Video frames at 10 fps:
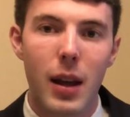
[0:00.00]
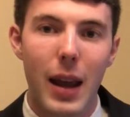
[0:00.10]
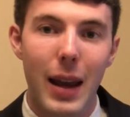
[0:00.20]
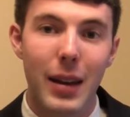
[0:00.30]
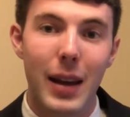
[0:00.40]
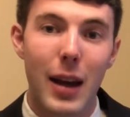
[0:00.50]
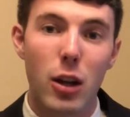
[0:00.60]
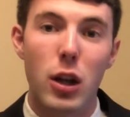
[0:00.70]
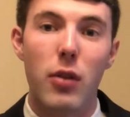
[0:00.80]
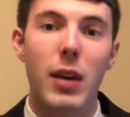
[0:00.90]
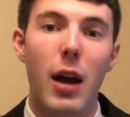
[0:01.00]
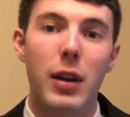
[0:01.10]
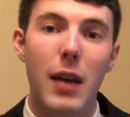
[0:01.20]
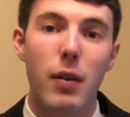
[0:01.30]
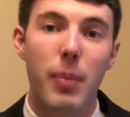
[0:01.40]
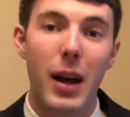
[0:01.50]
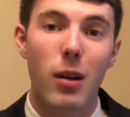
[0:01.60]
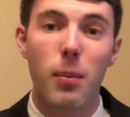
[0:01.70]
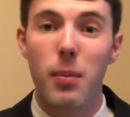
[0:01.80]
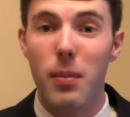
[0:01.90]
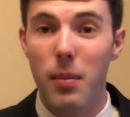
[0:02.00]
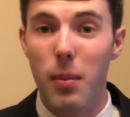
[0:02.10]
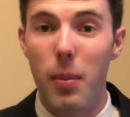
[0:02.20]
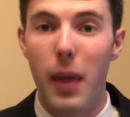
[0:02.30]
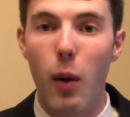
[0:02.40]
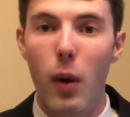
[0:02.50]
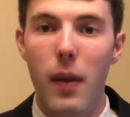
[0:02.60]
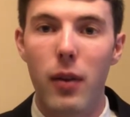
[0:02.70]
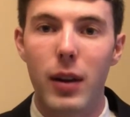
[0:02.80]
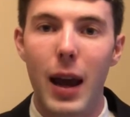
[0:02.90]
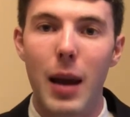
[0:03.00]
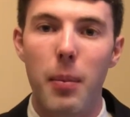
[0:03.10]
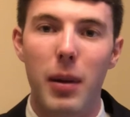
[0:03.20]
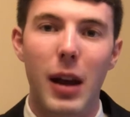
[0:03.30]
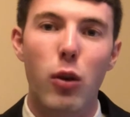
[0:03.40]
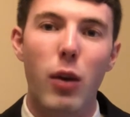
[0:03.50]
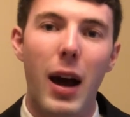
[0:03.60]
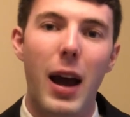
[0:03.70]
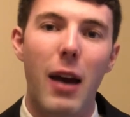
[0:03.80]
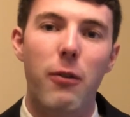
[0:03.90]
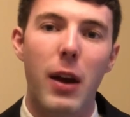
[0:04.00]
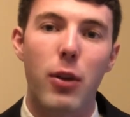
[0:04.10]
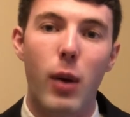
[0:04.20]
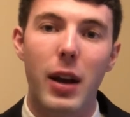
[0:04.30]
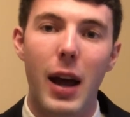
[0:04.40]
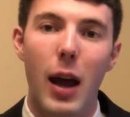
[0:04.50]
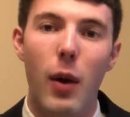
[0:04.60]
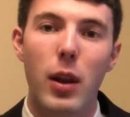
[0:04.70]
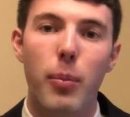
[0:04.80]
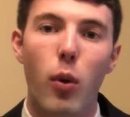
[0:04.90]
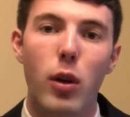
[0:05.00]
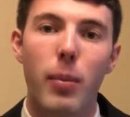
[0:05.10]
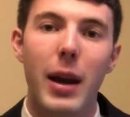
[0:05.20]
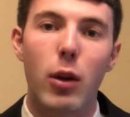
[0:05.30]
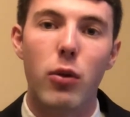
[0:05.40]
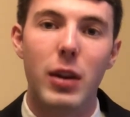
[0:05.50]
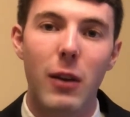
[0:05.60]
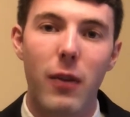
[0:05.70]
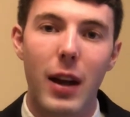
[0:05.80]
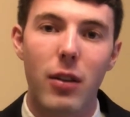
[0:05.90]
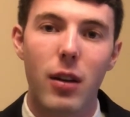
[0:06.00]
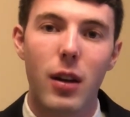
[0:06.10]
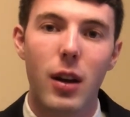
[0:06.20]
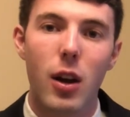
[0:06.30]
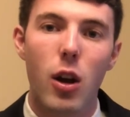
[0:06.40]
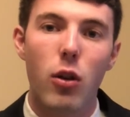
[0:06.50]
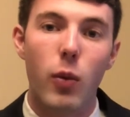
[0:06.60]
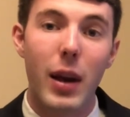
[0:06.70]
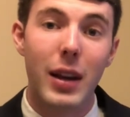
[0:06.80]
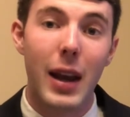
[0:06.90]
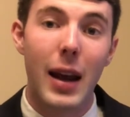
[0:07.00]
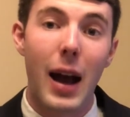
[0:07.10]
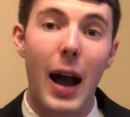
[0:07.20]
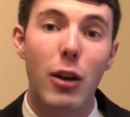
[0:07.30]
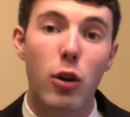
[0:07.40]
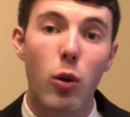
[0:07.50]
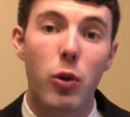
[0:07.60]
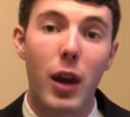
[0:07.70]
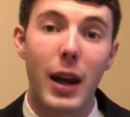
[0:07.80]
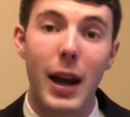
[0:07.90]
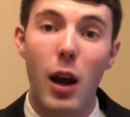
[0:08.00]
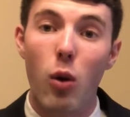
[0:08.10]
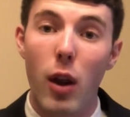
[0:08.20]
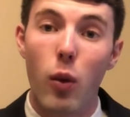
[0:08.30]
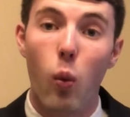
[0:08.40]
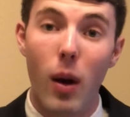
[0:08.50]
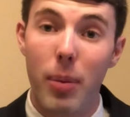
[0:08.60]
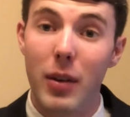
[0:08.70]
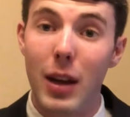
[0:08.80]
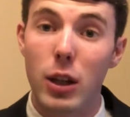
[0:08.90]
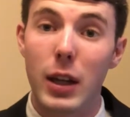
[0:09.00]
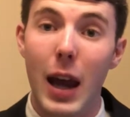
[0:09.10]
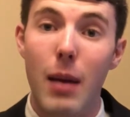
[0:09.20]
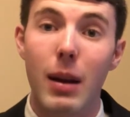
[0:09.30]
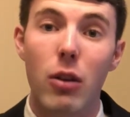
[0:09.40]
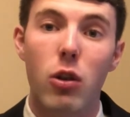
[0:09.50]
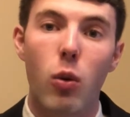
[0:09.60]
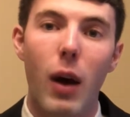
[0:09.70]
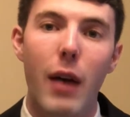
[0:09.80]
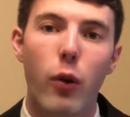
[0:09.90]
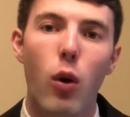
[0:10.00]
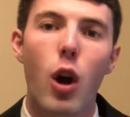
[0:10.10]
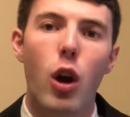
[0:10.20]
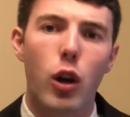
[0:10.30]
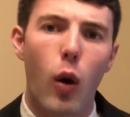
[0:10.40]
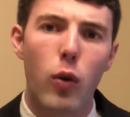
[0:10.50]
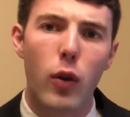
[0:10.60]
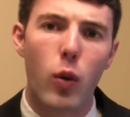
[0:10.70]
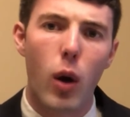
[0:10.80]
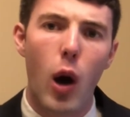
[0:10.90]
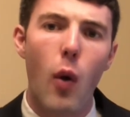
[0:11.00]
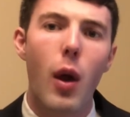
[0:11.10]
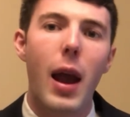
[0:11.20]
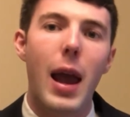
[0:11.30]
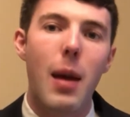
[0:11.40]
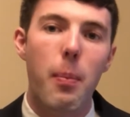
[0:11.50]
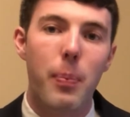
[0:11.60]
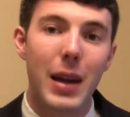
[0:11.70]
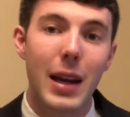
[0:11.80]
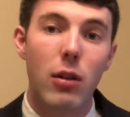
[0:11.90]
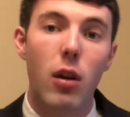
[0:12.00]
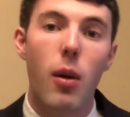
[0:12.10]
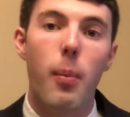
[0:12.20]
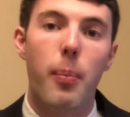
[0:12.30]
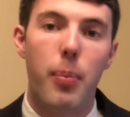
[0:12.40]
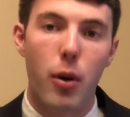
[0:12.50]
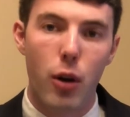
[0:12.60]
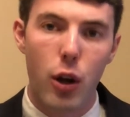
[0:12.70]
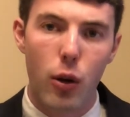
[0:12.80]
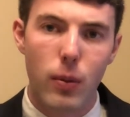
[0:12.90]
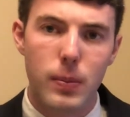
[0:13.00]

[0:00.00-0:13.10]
Indiana shuts down David Bell, they win this game. Because I do not have faith right now in the Boilermakers' defense. So Indiana, I do think, in another one-possession game against their rival, goes on the road and beats Purdue.